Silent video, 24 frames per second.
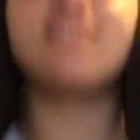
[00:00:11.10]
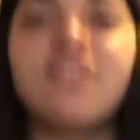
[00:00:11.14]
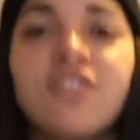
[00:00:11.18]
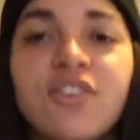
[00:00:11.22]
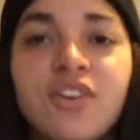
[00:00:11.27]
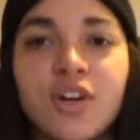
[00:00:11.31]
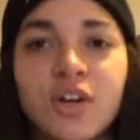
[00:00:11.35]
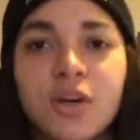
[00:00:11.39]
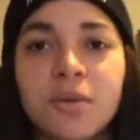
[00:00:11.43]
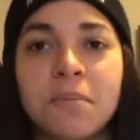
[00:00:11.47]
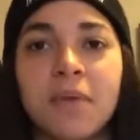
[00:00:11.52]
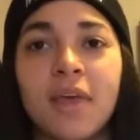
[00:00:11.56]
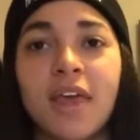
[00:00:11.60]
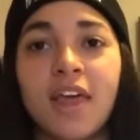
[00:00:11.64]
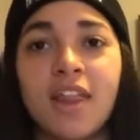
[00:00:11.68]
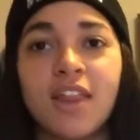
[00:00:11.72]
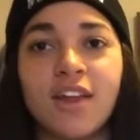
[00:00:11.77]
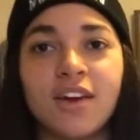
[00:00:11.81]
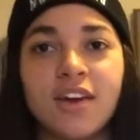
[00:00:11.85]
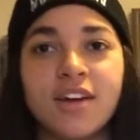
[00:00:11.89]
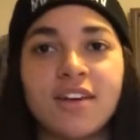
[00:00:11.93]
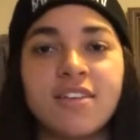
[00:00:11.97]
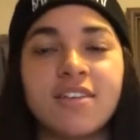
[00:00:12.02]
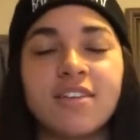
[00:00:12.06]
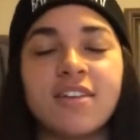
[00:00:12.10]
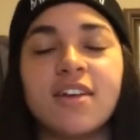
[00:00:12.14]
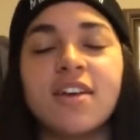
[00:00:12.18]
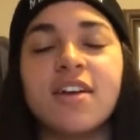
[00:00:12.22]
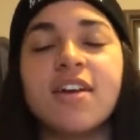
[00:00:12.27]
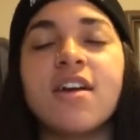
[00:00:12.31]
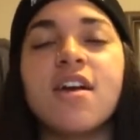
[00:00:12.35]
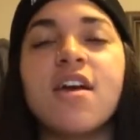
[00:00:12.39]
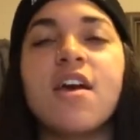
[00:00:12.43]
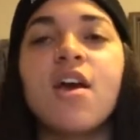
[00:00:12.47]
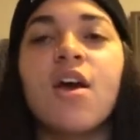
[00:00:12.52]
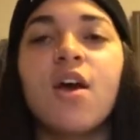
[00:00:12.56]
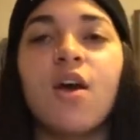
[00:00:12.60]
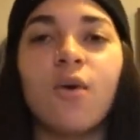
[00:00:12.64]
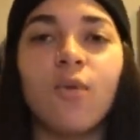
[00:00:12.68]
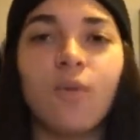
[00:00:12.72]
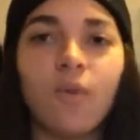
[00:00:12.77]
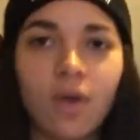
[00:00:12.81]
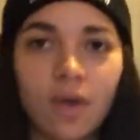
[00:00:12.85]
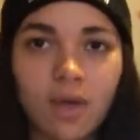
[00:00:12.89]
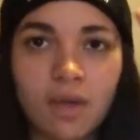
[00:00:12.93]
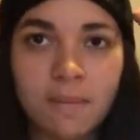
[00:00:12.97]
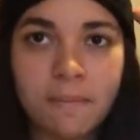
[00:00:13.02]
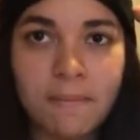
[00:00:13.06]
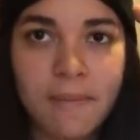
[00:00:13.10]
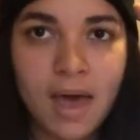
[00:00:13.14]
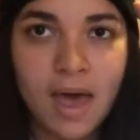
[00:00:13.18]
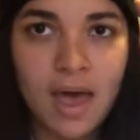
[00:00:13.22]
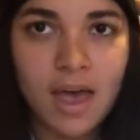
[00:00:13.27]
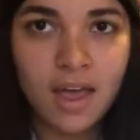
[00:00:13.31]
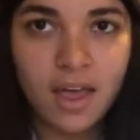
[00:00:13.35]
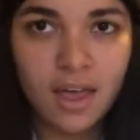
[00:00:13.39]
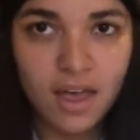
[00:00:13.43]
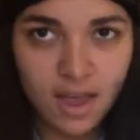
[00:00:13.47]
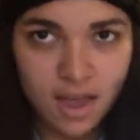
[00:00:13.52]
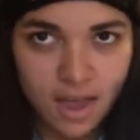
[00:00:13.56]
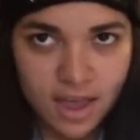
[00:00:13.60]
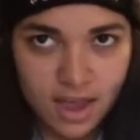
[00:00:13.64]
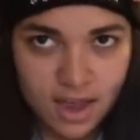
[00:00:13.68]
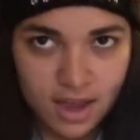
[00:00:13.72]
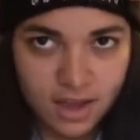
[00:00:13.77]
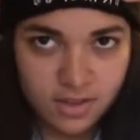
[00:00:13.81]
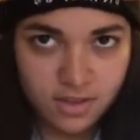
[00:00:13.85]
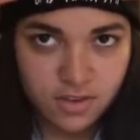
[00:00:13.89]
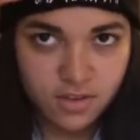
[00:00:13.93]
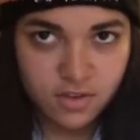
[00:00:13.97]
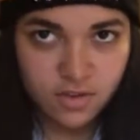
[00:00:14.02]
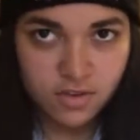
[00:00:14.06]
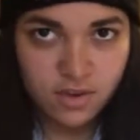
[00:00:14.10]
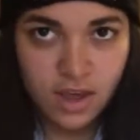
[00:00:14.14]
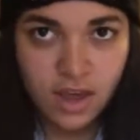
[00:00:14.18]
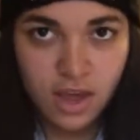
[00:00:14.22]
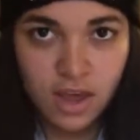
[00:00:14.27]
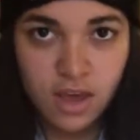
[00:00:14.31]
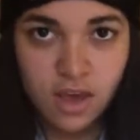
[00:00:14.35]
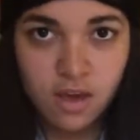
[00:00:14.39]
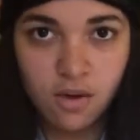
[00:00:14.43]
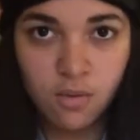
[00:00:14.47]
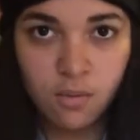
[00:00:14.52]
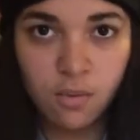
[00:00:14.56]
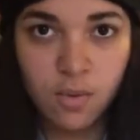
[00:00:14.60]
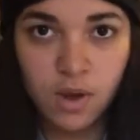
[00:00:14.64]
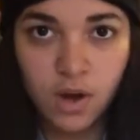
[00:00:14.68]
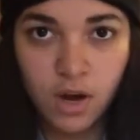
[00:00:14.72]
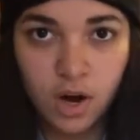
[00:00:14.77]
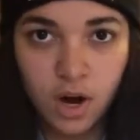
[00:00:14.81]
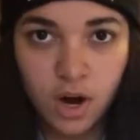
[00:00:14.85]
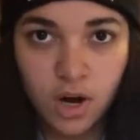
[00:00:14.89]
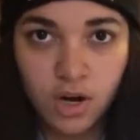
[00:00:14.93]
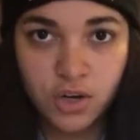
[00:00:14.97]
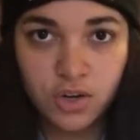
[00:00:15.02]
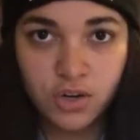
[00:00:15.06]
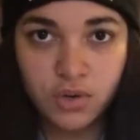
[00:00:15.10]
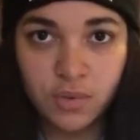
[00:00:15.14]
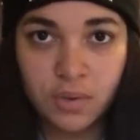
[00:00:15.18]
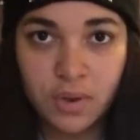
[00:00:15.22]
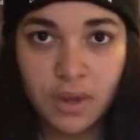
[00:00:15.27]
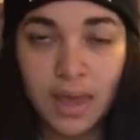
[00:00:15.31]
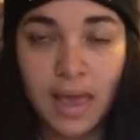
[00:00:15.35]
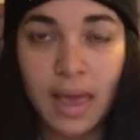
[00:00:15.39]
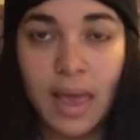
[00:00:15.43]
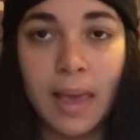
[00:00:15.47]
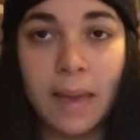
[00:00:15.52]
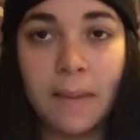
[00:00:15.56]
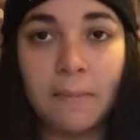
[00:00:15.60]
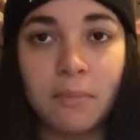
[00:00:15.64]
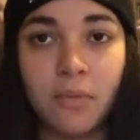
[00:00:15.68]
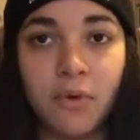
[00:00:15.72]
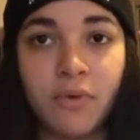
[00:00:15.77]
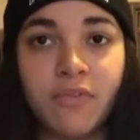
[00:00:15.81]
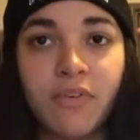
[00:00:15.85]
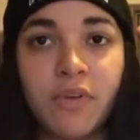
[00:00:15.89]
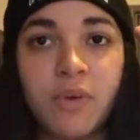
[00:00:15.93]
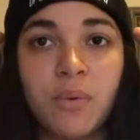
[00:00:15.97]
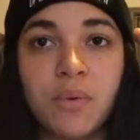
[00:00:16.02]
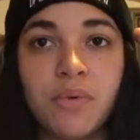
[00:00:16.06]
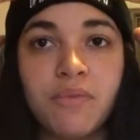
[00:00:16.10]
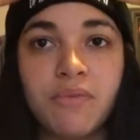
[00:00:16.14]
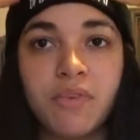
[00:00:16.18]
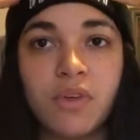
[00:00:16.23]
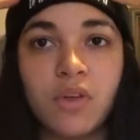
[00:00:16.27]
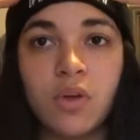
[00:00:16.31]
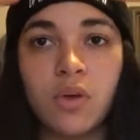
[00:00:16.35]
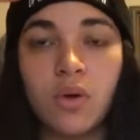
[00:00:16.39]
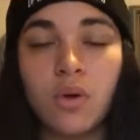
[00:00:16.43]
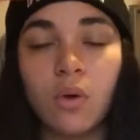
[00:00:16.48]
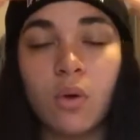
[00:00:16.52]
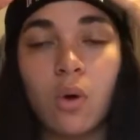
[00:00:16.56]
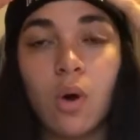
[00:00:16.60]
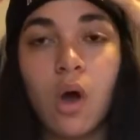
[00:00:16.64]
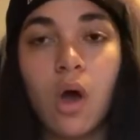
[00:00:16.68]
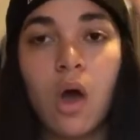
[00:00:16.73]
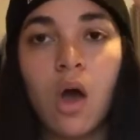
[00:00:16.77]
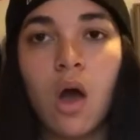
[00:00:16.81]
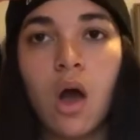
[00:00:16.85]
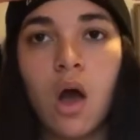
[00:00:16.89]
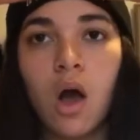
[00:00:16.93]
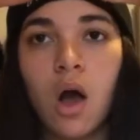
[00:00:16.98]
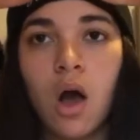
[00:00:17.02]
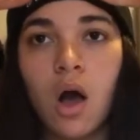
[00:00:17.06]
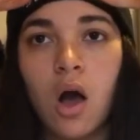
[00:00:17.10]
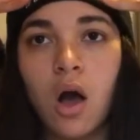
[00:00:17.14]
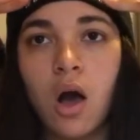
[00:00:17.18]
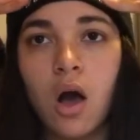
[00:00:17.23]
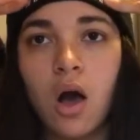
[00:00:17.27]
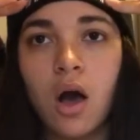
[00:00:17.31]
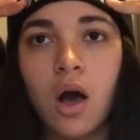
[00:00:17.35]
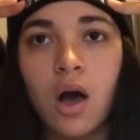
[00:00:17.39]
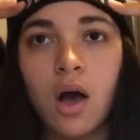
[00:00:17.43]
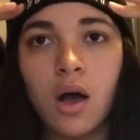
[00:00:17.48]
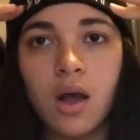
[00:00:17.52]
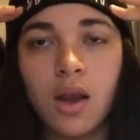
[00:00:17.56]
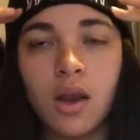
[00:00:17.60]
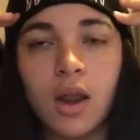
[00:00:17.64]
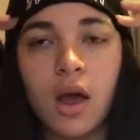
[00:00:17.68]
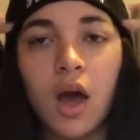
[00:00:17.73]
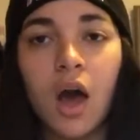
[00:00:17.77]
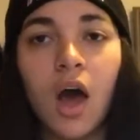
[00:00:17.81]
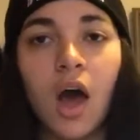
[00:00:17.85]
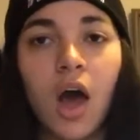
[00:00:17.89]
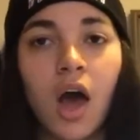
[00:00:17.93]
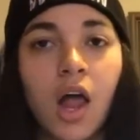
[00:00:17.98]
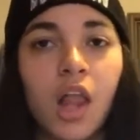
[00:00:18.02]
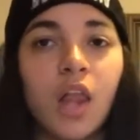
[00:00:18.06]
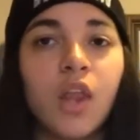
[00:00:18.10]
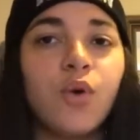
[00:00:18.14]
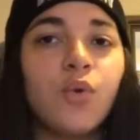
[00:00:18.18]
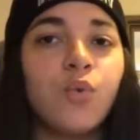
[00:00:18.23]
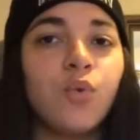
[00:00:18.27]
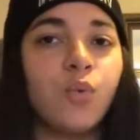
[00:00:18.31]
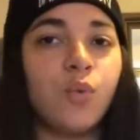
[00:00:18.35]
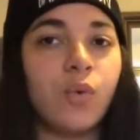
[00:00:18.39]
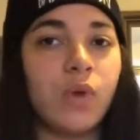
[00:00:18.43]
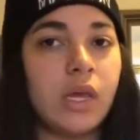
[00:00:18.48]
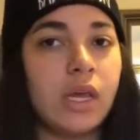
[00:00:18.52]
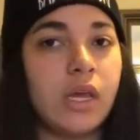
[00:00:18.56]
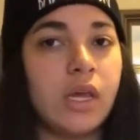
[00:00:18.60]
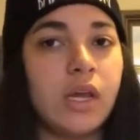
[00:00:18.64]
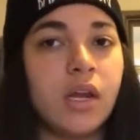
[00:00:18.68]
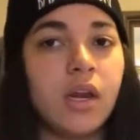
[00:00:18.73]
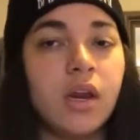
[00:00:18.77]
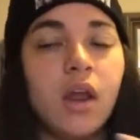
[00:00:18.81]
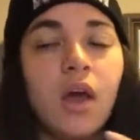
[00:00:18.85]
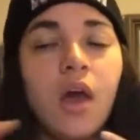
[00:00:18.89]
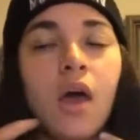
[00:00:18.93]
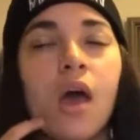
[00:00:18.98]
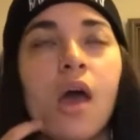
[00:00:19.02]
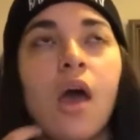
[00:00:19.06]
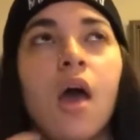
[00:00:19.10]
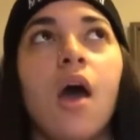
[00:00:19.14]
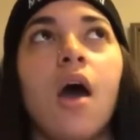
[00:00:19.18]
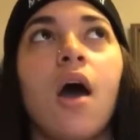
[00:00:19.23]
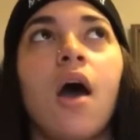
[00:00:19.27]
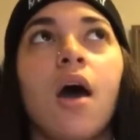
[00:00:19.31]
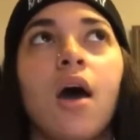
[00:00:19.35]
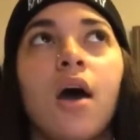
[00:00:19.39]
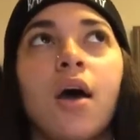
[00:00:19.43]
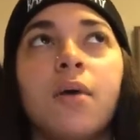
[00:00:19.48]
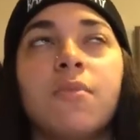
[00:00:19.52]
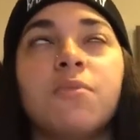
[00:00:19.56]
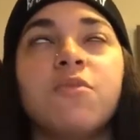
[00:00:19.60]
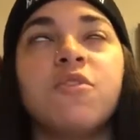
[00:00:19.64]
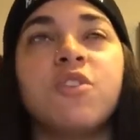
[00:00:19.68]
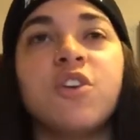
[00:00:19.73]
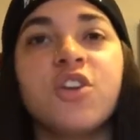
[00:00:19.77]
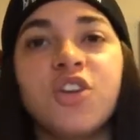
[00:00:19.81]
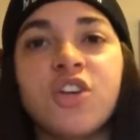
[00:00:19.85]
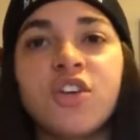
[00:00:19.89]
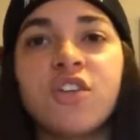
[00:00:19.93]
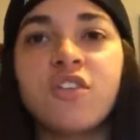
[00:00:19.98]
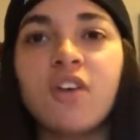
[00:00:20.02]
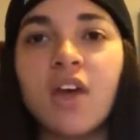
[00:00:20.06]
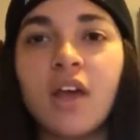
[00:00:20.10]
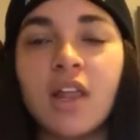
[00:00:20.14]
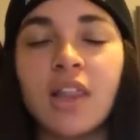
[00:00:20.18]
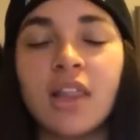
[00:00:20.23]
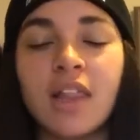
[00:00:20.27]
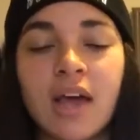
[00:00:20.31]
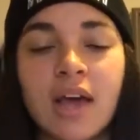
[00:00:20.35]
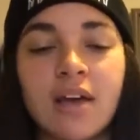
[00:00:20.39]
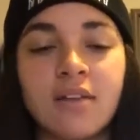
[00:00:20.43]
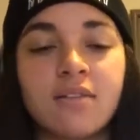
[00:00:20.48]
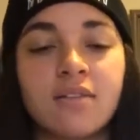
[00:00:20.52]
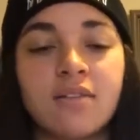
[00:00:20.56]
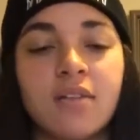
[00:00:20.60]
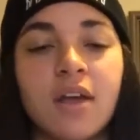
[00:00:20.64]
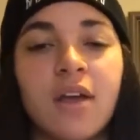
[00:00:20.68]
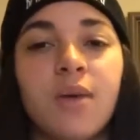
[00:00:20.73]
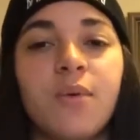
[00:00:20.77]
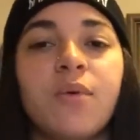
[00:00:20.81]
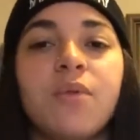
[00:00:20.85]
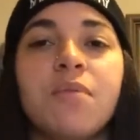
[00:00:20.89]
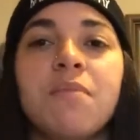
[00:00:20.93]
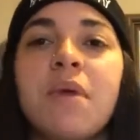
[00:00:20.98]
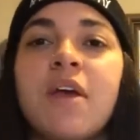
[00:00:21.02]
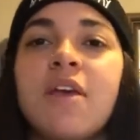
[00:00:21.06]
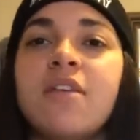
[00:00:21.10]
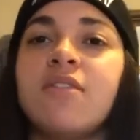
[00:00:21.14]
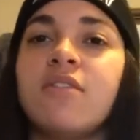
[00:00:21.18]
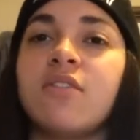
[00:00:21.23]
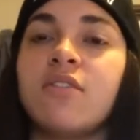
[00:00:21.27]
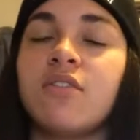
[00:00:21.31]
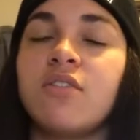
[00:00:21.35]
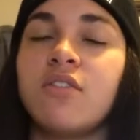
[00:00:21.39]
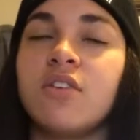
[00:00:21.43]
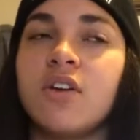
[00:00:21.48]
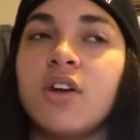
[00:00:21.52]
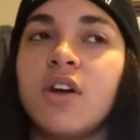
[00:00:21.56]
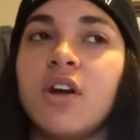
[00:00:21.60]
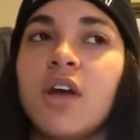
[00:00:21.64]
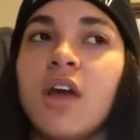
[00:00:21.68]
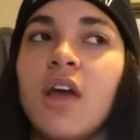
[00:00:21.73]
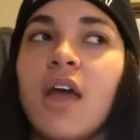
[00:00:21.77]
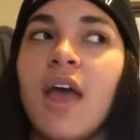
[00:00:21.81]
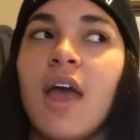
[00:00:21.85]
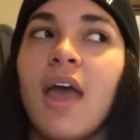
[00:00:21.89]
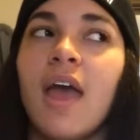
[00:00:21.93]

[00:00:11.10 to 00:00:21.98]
It's your girl McCayla Grace here. Welcome back, and today we are doing a movie review on Halloween. Um, so I just saw it last night with my sister,